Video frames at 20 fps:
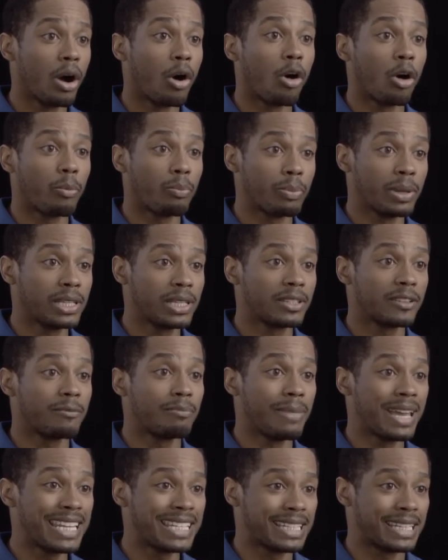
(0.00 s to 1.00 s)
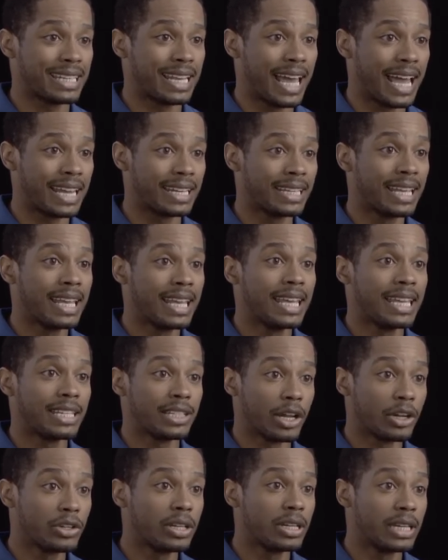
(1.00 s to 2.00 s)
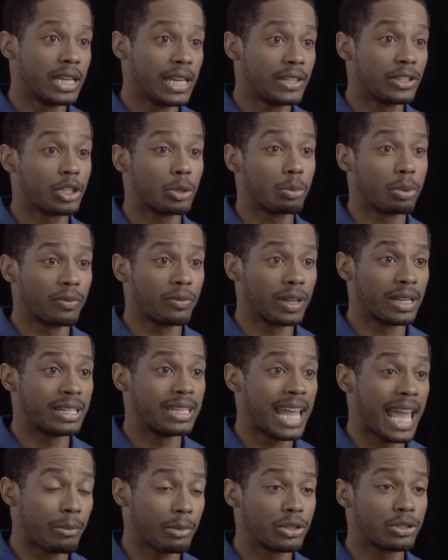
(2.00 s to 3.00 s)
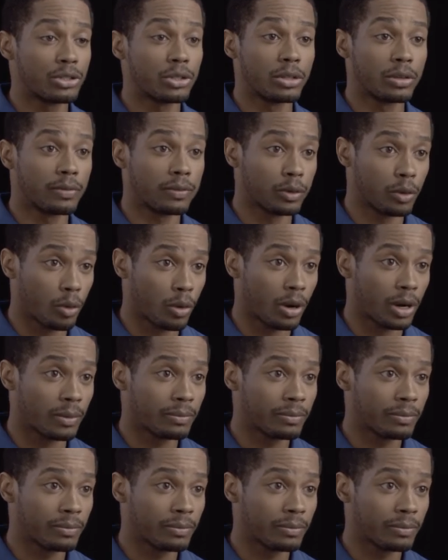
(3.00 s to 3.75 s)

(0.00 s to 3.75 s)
or piece of masonite is underneath to prevent damage to the floor.